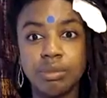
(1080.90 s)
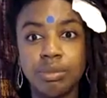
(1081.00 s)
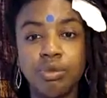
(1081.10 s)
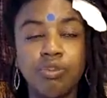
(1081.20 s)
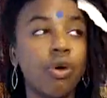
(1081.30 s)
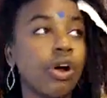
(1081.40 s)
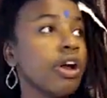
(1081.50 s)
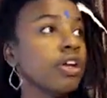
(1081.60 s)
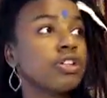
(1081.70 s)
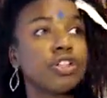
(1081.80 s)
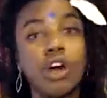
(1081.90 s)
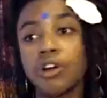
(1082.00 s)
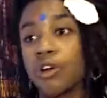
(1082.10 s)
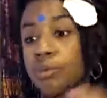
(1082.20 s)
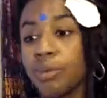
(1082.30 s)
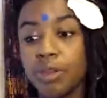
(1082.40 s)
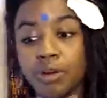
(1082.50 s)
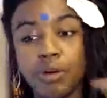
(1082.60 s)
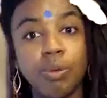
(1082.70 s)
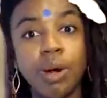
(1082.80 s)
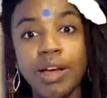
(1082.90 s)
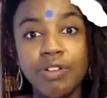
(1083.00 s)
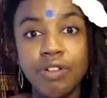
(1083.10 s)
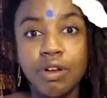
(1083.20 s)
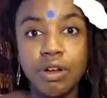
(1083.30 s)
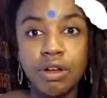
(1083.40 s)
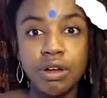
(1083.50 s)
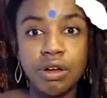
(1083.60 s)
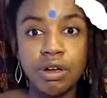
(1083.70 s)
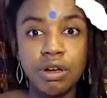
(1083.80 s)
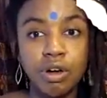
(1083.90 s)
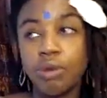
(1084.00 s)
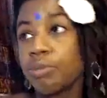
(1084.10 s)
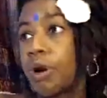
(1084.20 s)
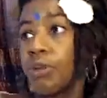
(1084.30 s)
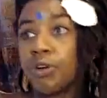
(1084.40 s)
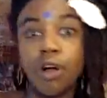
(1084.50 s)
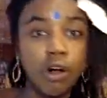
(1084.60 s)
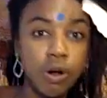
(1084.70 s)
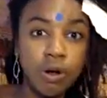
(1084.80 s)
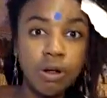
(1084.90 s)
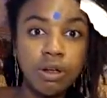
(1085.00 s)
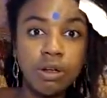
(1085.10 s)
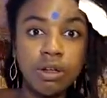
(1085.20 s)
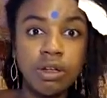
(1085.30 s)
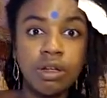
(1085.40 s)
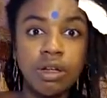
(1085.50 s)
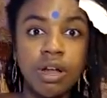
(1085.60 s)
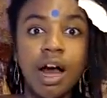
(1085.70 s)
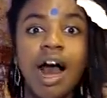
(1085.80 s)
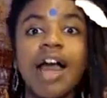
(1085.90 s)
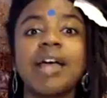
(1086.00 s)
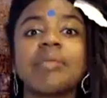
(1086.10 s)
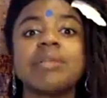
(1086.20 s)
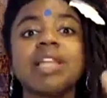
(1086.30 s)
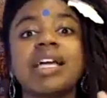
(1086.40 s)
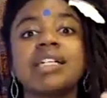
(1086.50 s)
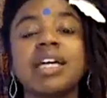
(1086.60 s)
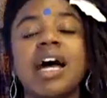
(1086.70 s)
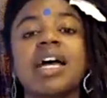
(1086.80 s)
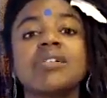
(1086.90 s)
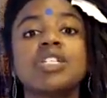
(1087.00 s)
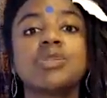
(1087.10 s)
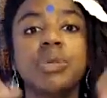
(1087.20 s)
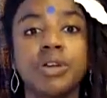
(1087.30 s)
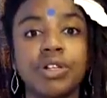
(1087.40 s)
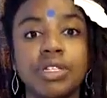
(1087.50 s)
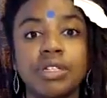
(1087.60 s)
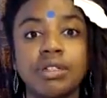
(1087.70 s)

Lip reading: before daughter or mother or wife or brother or uncle, I am light. I am spirit.